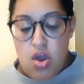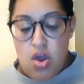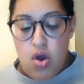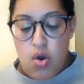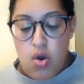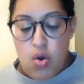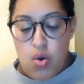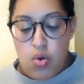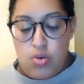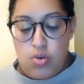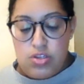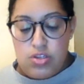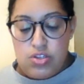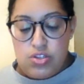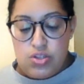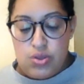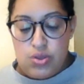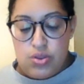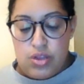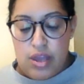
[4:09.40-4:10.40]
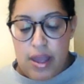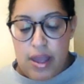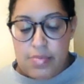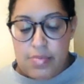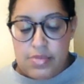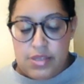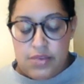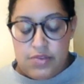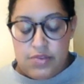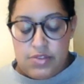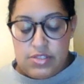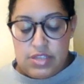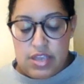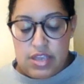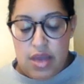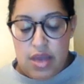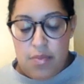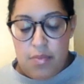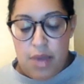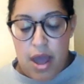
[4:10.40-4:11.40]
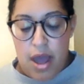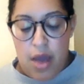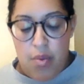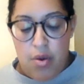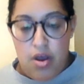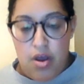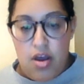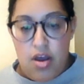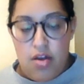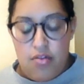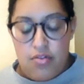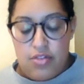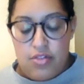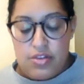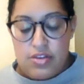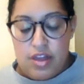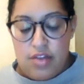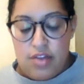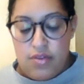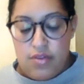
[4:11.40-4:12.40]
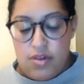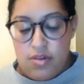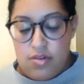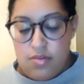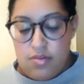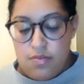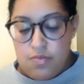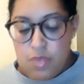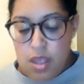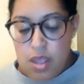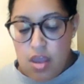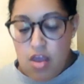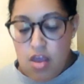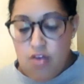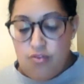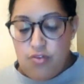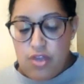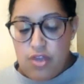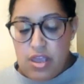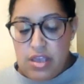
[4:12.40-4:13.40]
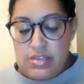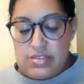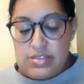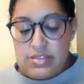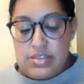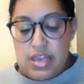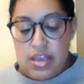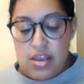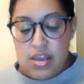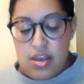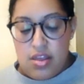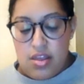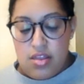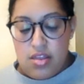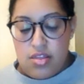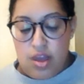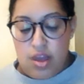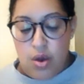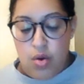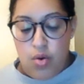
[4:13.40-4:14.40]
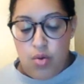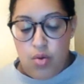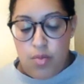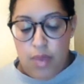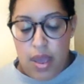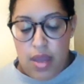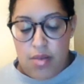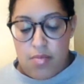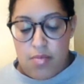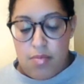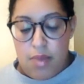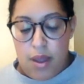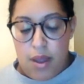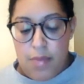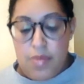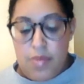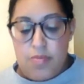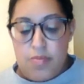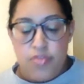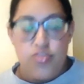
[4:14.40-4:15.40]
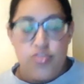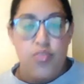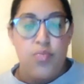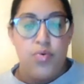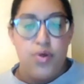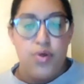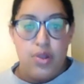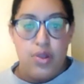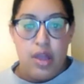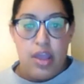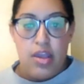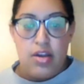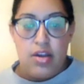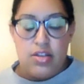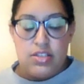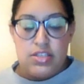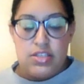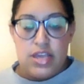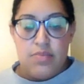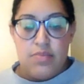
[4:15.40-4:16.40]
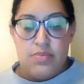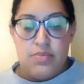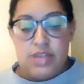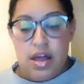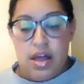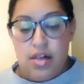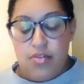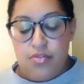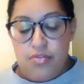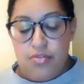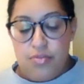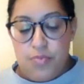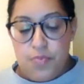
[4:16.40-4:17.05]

according to the captivity and power of the devil. For he seeketh that all men might be miserable like unto himself.